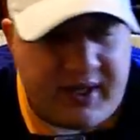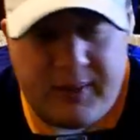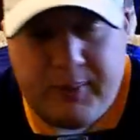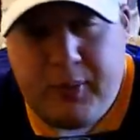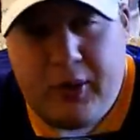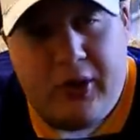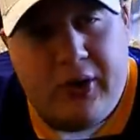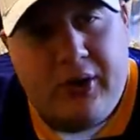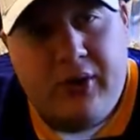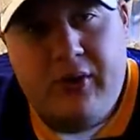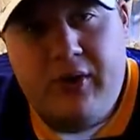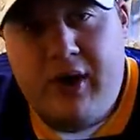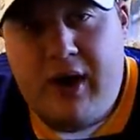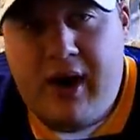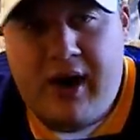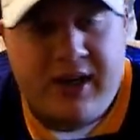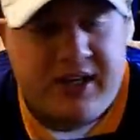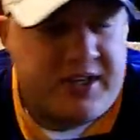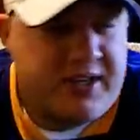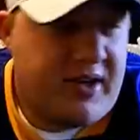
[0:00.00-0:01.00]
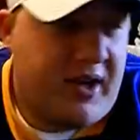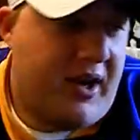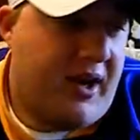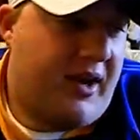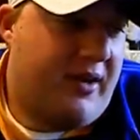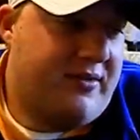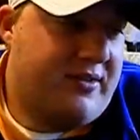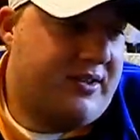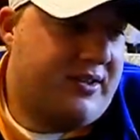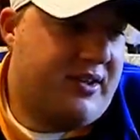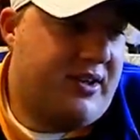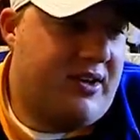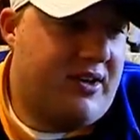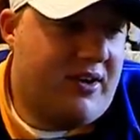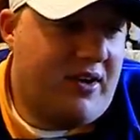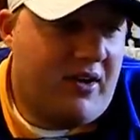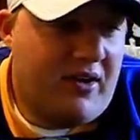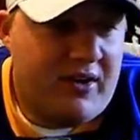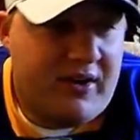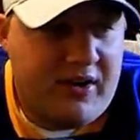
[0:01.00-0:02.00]
deep ball going, guys. I haven't seen
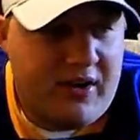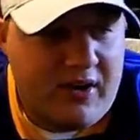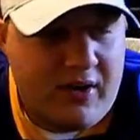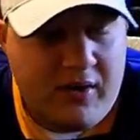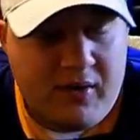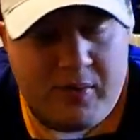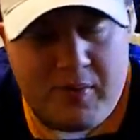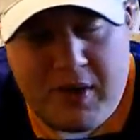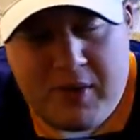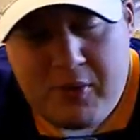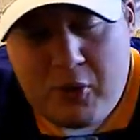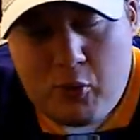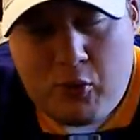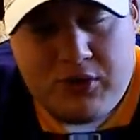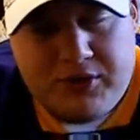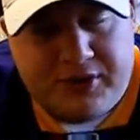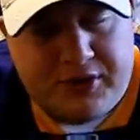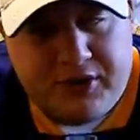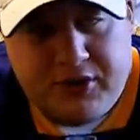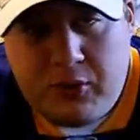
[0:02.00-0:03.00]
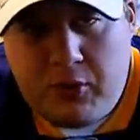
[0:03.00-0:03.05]
it all year, maybe once or